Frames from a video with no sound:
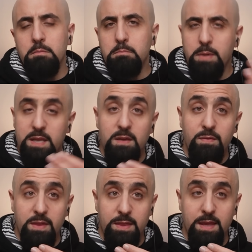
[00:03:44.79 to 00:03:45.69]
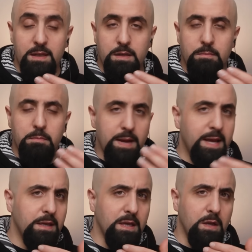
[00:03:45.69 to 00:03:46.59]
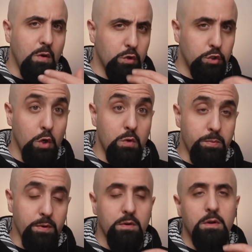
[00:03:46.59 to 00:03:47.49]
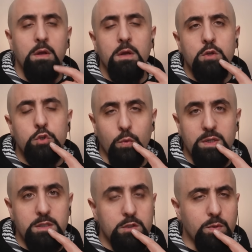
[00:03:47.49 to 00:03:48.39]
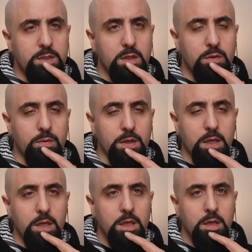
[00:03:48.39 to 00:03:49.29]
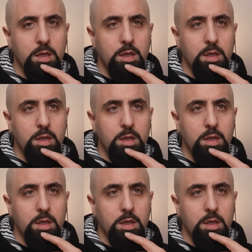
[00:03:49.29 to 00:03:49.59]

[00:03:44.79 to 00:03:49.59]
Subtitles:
But even then, back in October 2023,